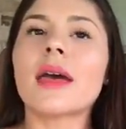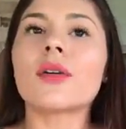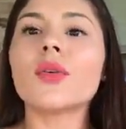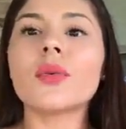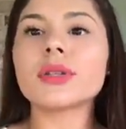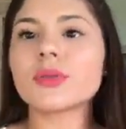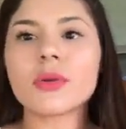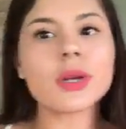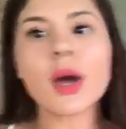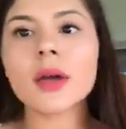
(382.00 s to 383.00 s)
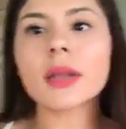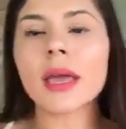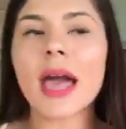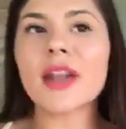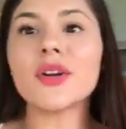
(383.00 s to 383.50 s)
I don't know what's going on.
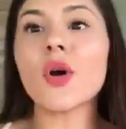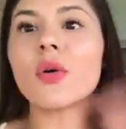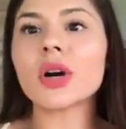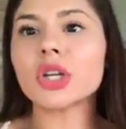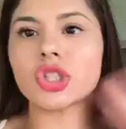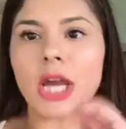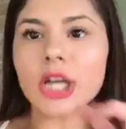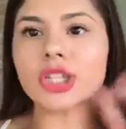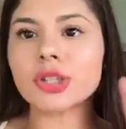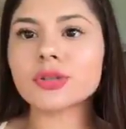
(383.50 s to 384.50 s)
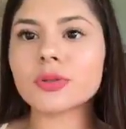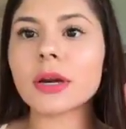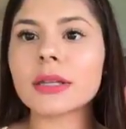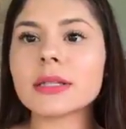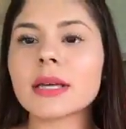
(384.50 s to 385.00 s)
Like, I didn't know what contractions
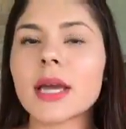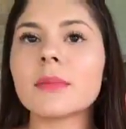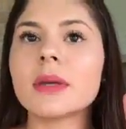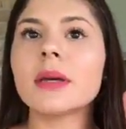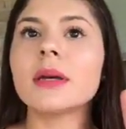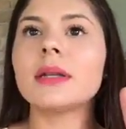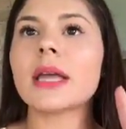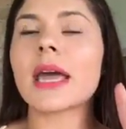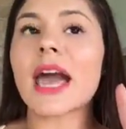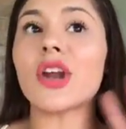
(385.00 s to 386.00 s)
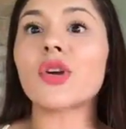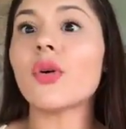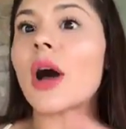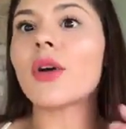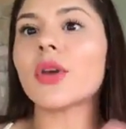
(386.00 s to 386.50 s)
were at the time. Like, I didn't
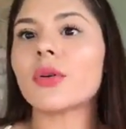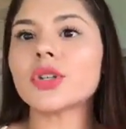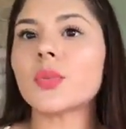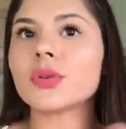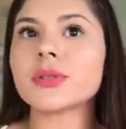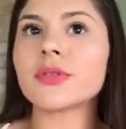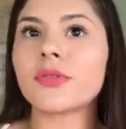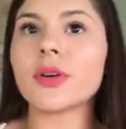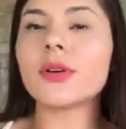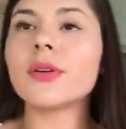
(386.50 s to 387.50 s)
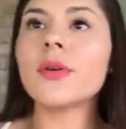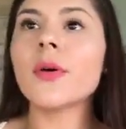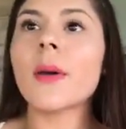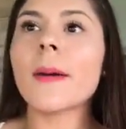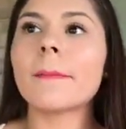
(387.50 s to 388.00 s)
know how they were supposed to feel,
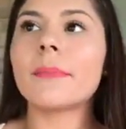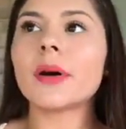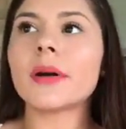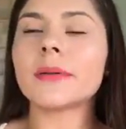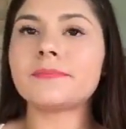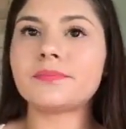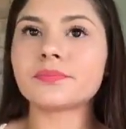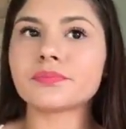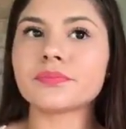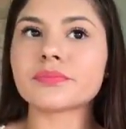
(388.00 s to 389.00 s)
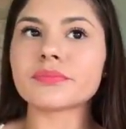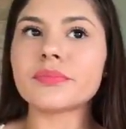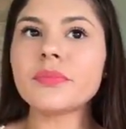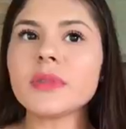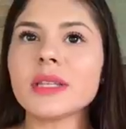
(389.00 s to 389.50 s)
but
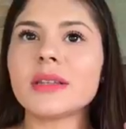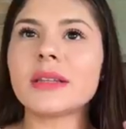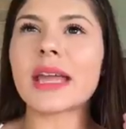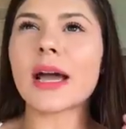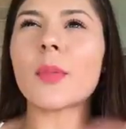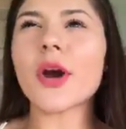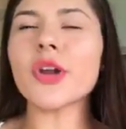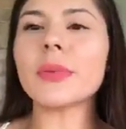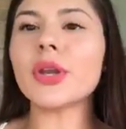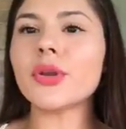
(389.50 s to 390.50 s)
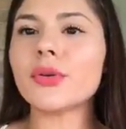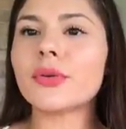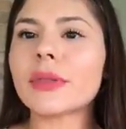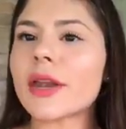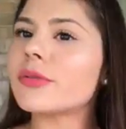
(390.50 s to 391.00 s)
like a part of me
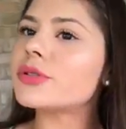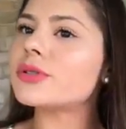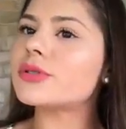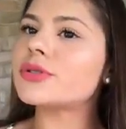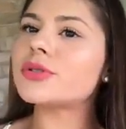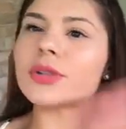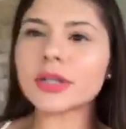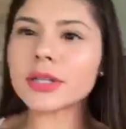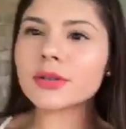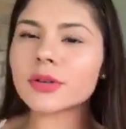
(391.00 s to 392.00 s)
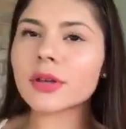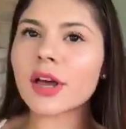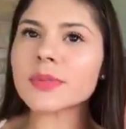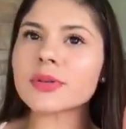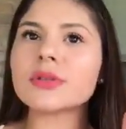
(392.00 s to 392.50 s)
knew that it was too early to go to the
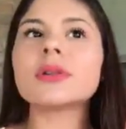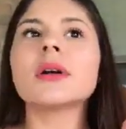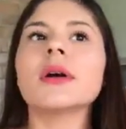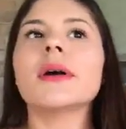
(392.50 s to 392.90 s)
hospital.